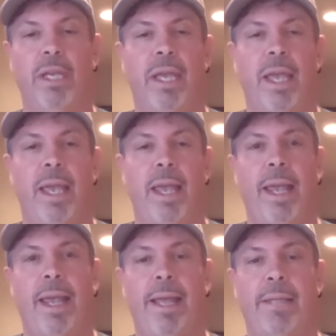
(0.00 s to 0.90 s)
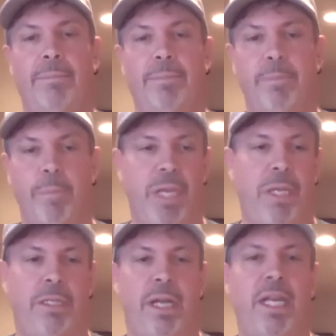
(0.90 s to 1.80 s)
And being
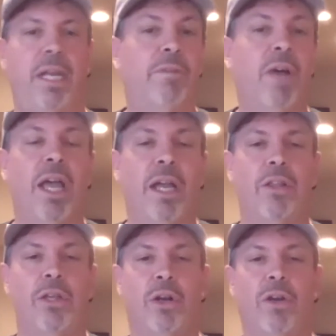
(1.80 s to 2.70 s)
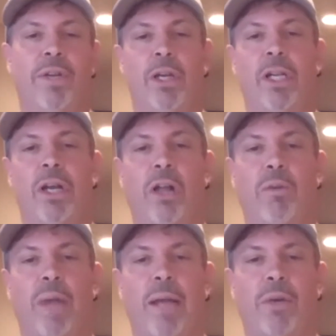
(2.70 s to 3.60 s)
kind of ahead of the curve here in
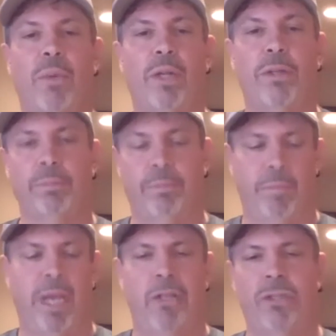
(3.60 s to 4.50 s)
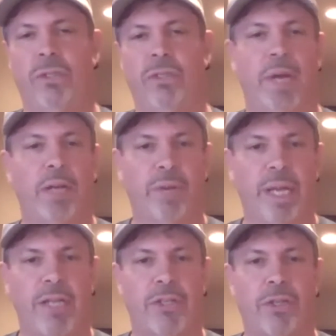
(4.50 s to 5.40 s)
Colorado with medical and
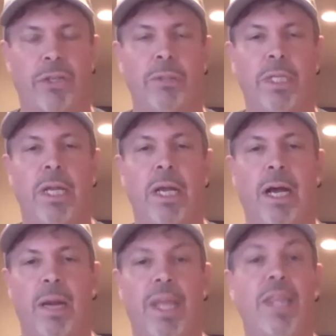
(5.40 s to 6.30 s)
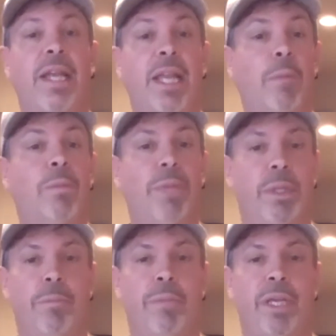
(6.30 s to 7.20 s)
recreational, and then hemp
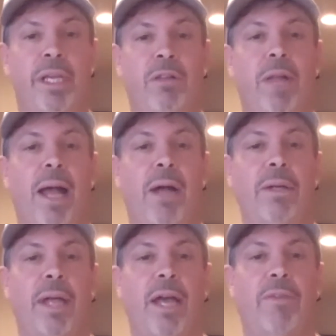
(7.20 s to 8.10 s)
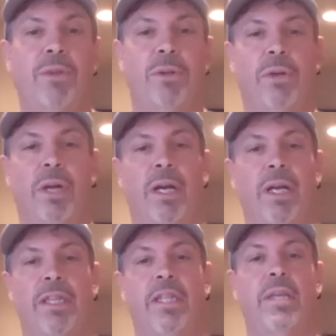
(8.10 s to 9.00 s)
being allowed after
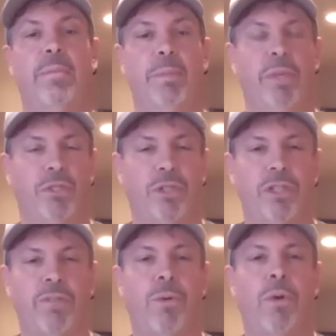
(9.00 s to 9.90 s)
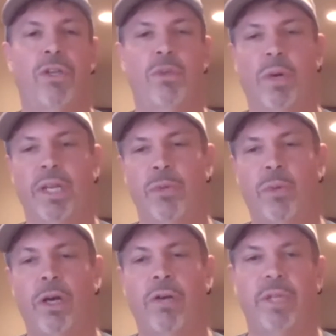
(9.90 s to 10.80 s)
the Amendment 64 in
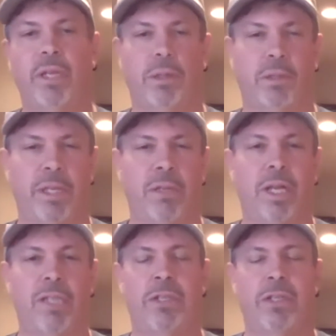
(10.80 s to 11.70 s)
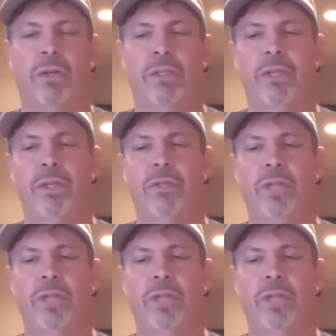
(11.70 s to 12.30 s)
2012 that legalized adult use.